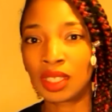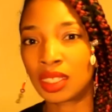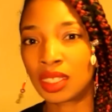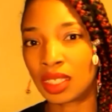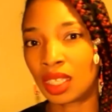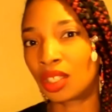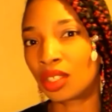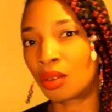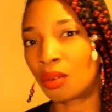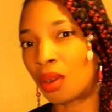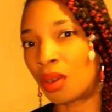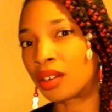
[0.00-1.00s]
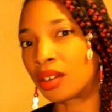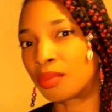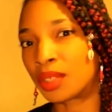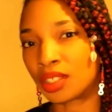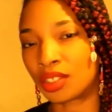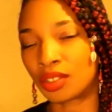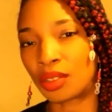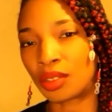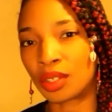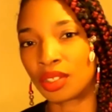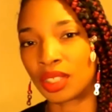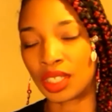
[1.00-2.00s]
to get your water because you're
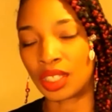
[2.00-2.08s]
thirsty.